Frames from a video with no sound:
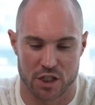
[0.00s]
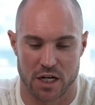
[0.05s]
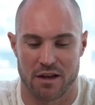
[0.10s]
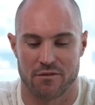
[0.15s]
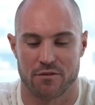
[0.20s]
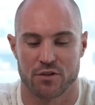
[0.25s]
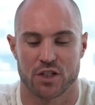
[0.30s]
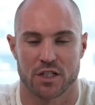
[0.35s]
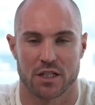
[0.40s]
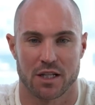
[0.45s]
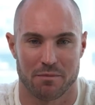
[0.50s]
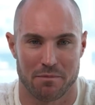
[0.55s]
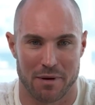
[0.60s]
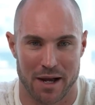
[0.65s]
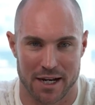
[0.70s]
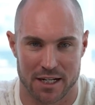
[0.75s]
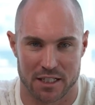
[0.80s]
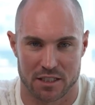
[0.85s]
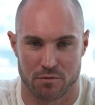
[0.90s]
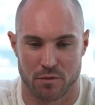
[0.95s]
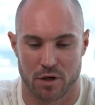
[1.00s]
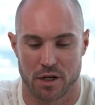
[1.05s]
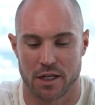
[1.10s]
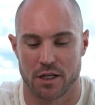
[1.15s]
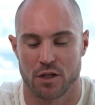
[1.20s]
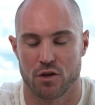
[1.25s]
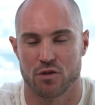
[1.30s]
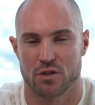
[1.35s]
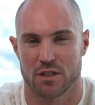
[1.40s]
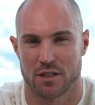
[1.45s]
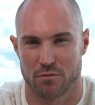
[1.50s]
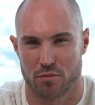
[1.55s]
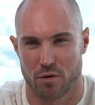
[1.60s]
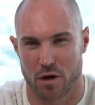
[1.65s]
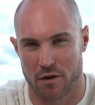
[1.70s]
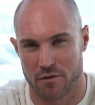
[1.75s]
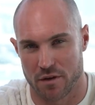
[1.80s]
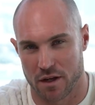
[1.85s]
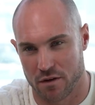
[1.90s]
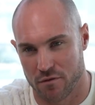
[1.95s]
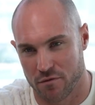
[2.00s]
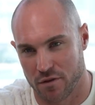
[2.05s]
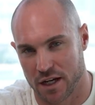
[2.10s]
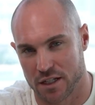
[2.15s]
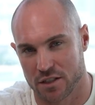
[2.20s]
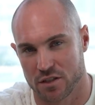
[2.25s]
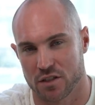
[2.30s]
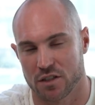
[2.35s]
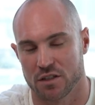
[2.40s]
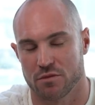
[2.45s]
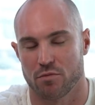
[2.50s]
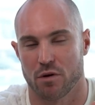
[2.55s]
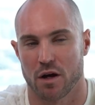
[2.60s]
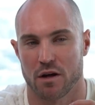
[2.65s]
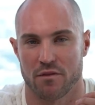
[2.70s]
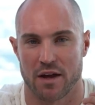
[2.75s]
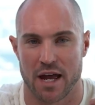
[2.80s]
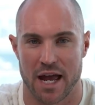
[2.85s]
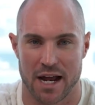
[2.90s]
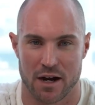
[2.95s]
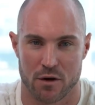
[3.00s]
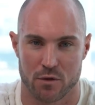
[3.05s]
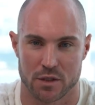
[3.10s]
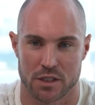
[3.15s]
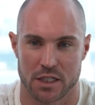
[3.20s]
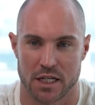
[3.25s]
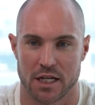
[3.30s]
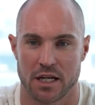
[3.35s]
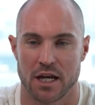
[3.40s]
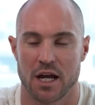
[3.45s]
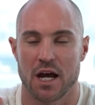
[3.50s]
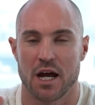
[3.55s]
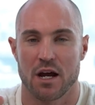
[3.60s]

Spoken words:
leveraging the bank's money, using private investors, private equity,